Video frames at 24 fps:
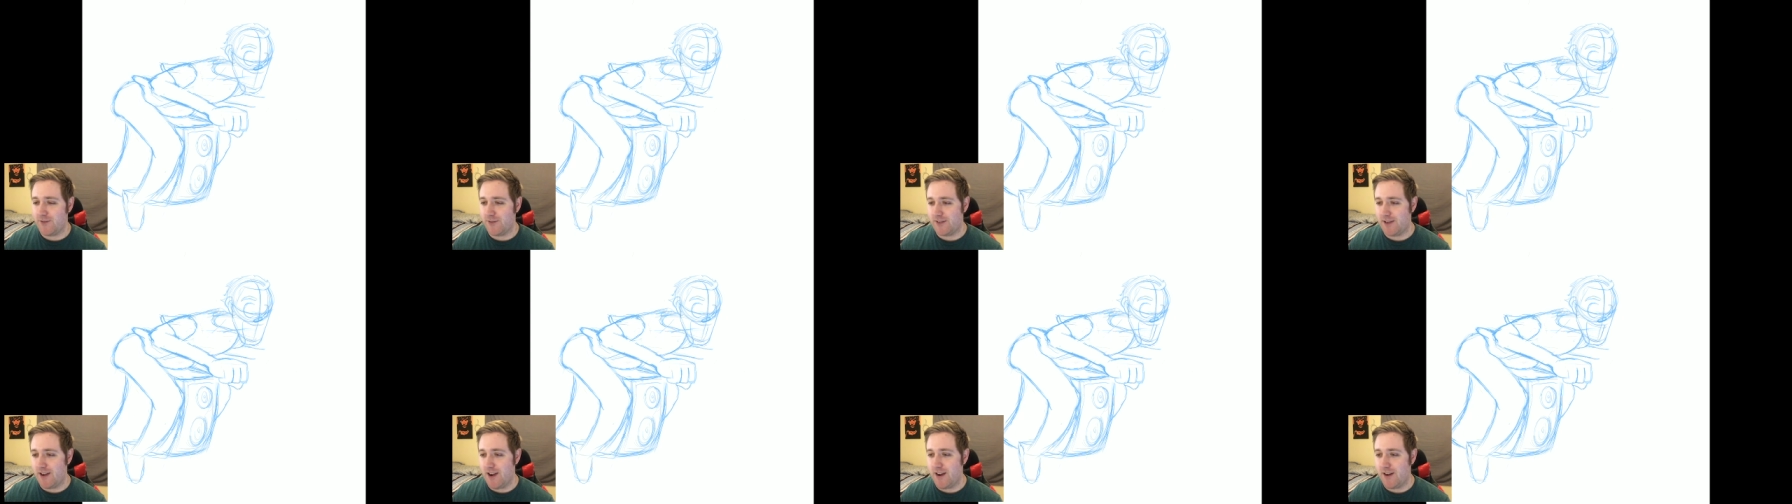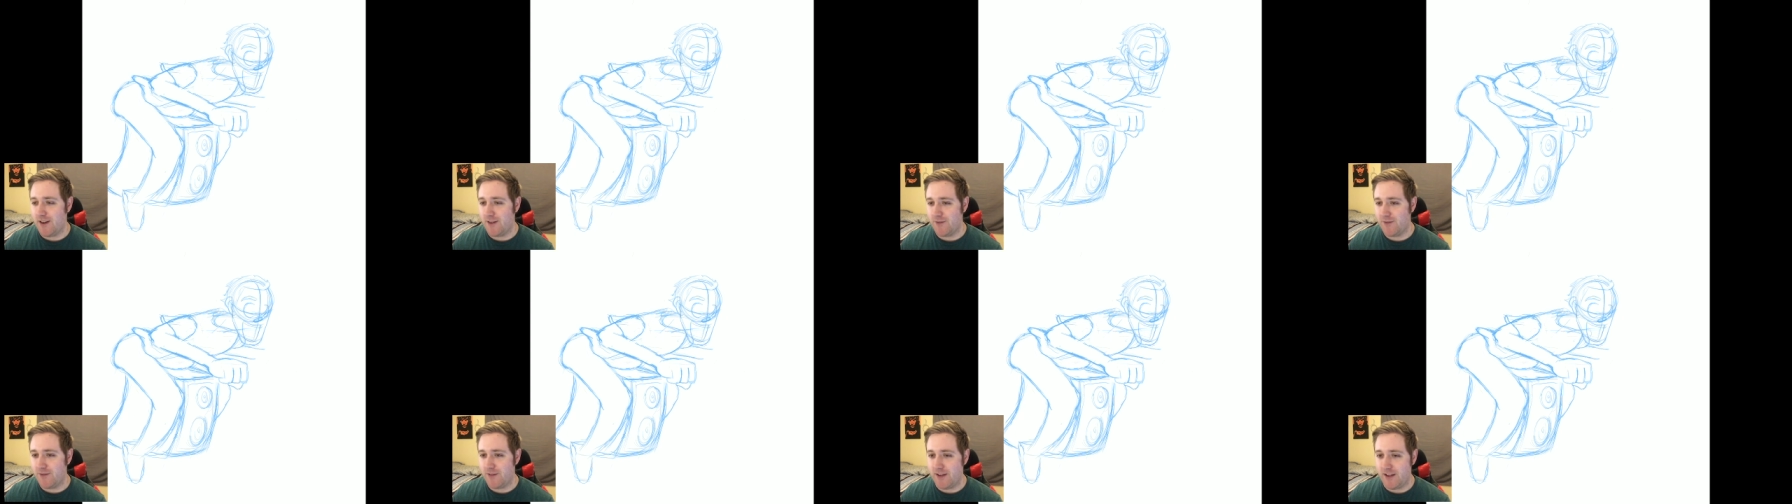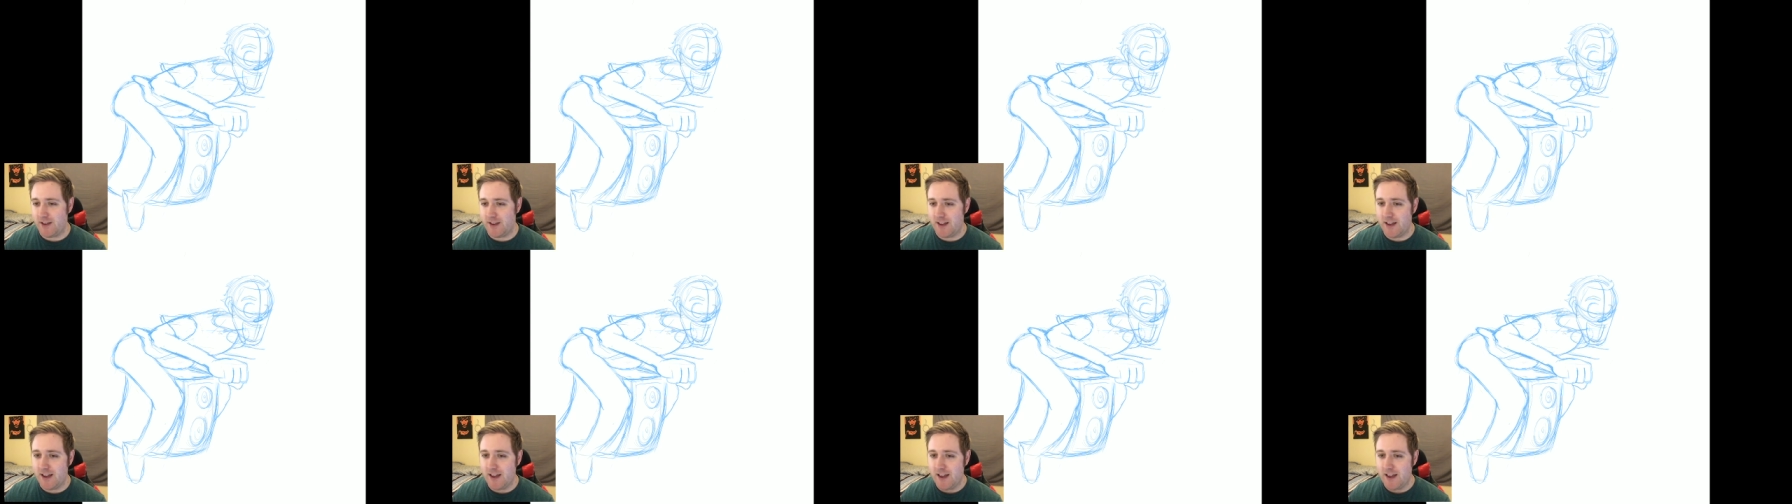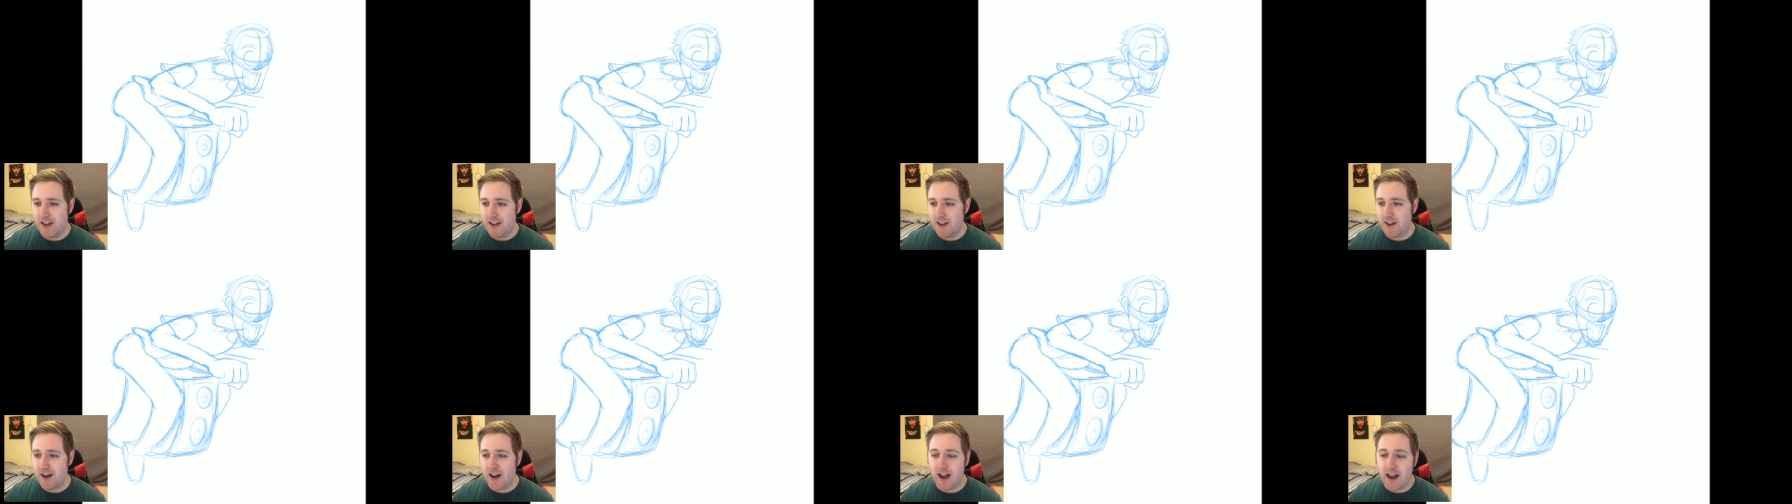photography,
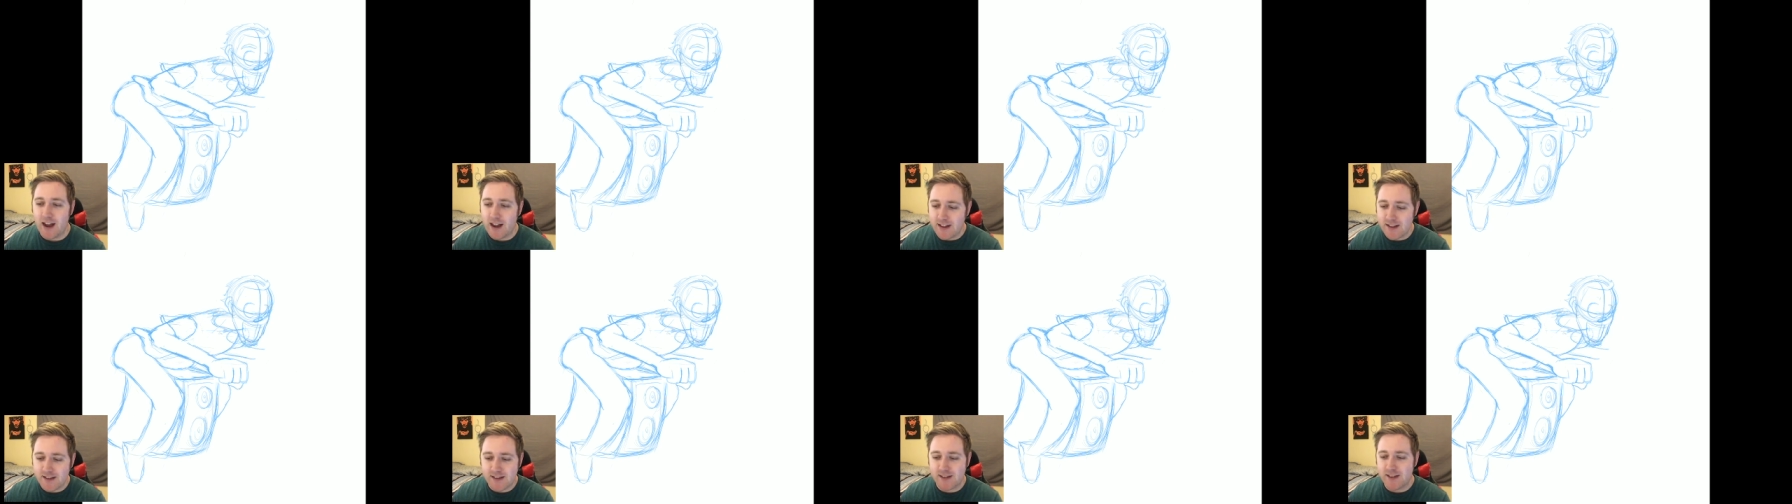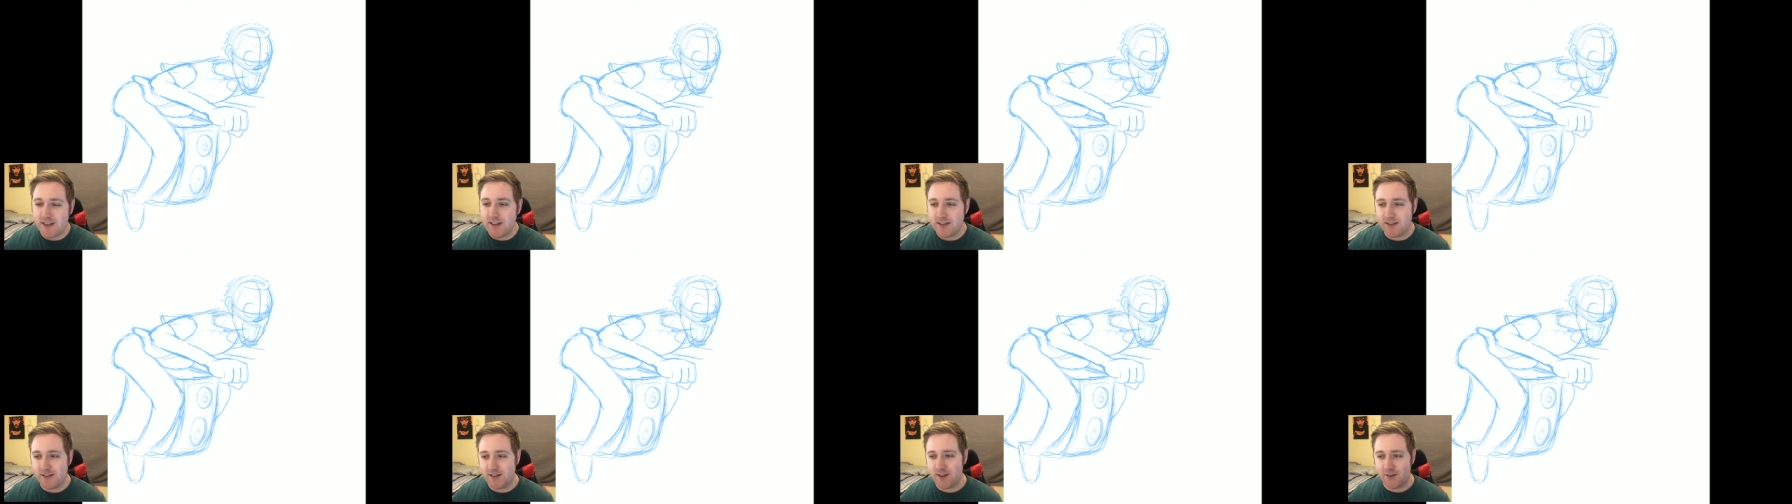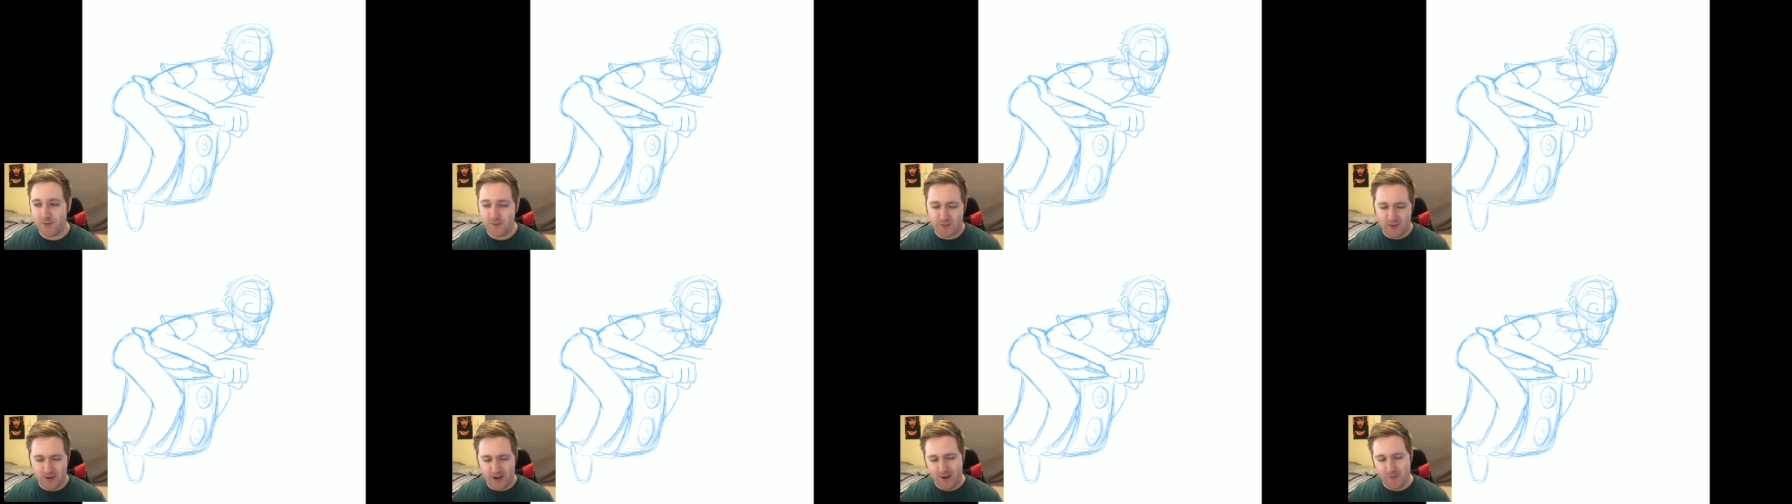yeah, I had seen stuff